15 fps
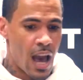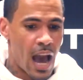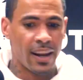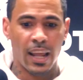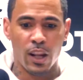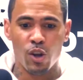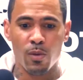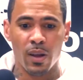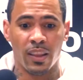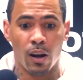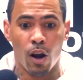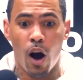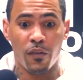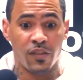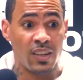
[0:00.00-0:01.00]
And then
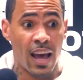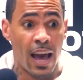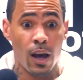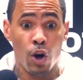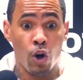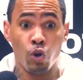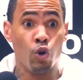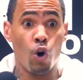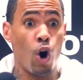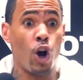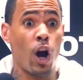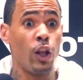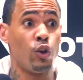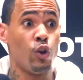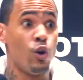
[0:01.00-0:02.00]
after that, you got to
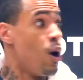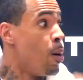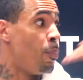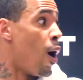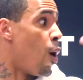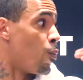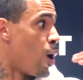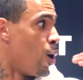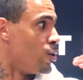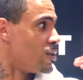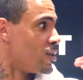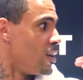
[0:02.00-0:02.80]
go and do Pop World.